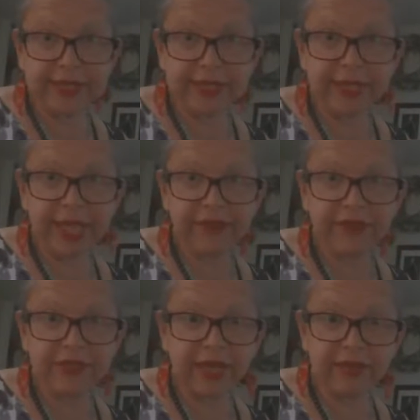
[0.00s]

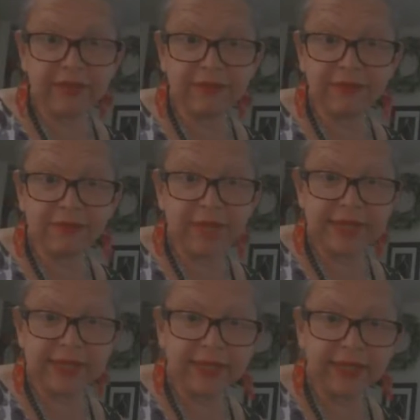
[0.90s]
slaves that
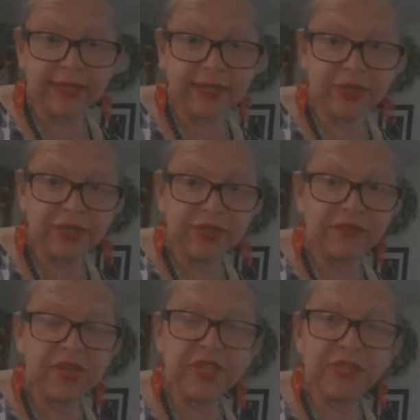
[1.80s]
basically it's just a
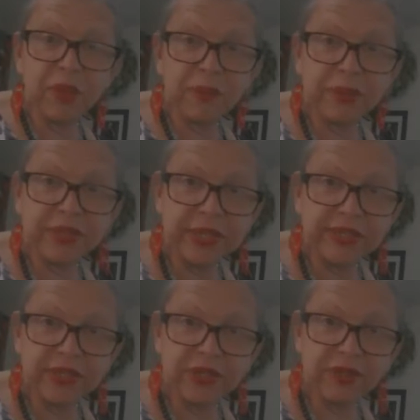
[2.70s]
very small
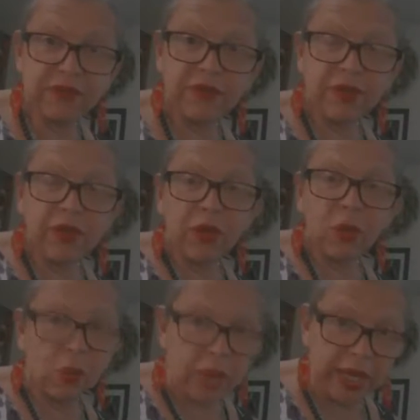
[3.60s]
percentage of
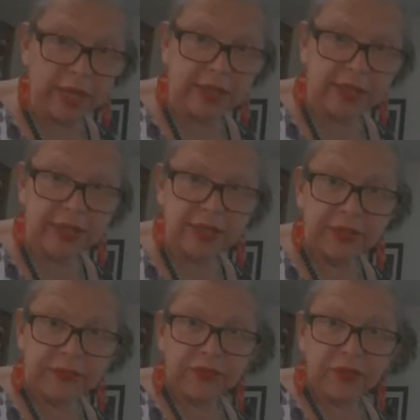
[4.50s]
whites
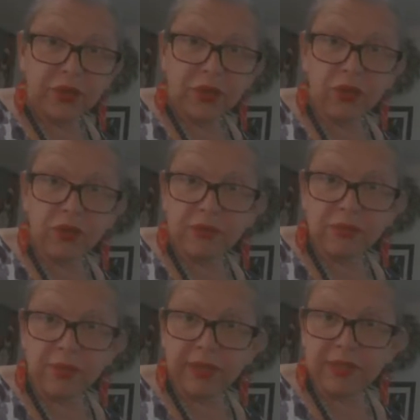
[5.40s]
who
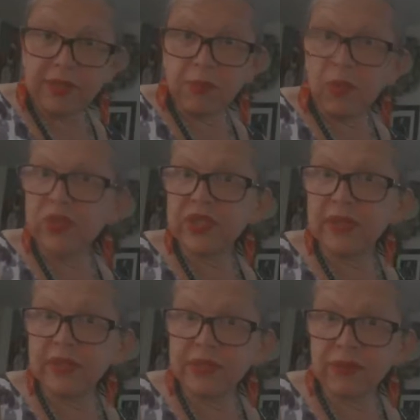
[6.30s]
is
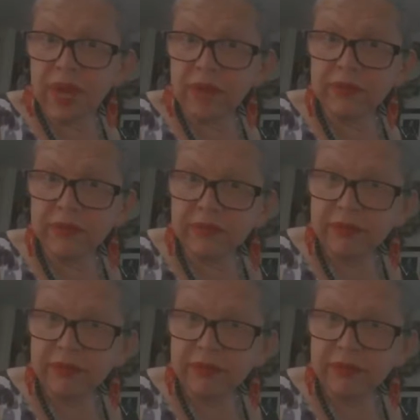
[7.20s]
bossing us around